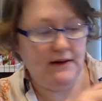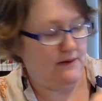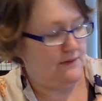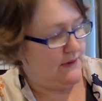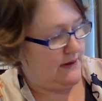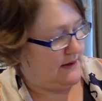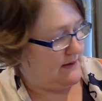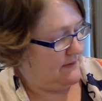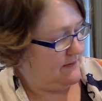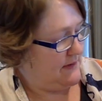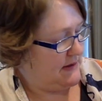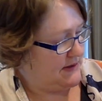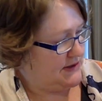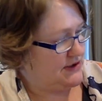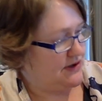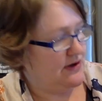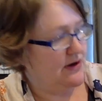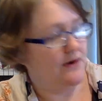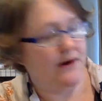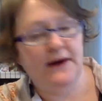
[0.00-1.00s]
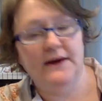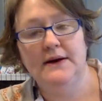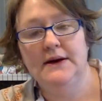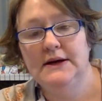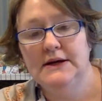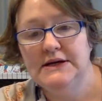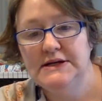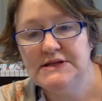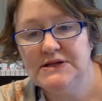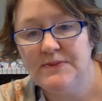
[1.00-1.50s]
Wait, make sure. Okay.
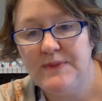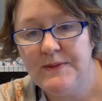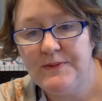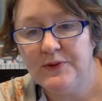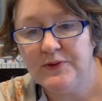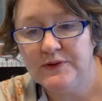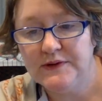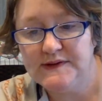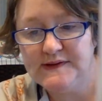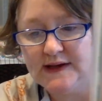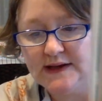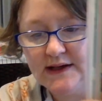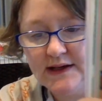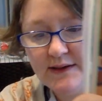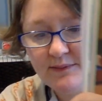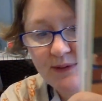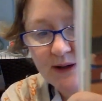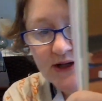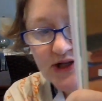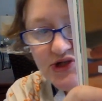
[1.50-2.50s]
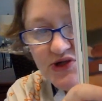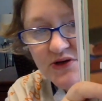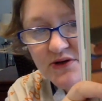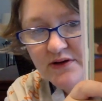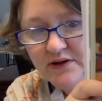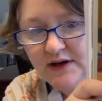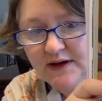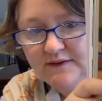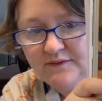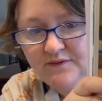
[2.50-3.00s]
So people will send in a
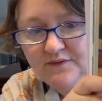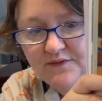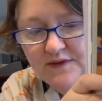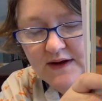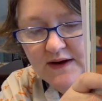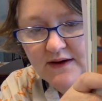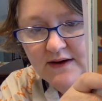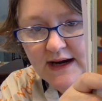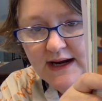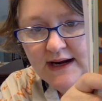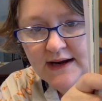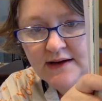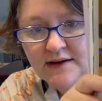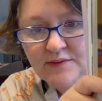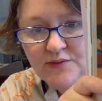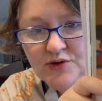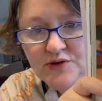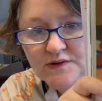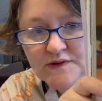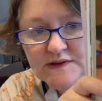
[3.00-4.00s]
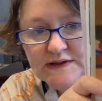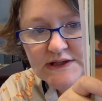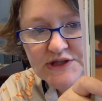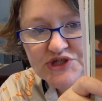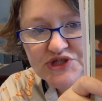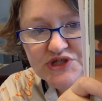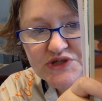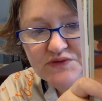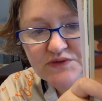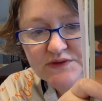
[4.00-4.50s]
picture of their animals,
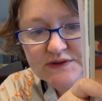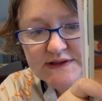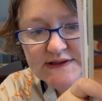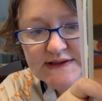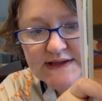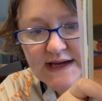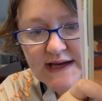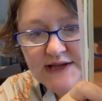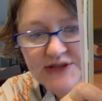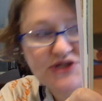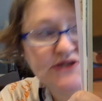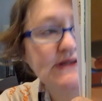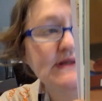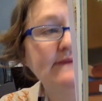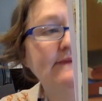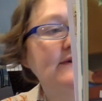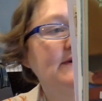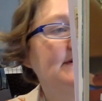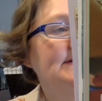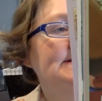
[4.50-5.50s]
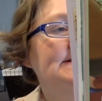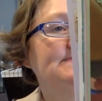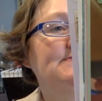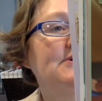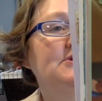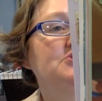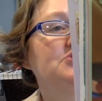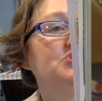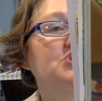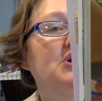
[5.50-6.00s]
and she will design just a really
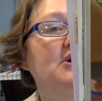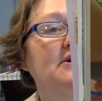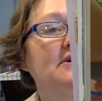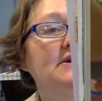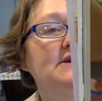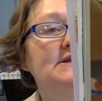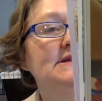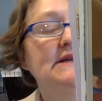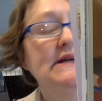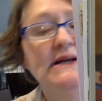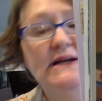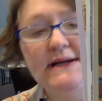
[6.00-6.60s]
small chart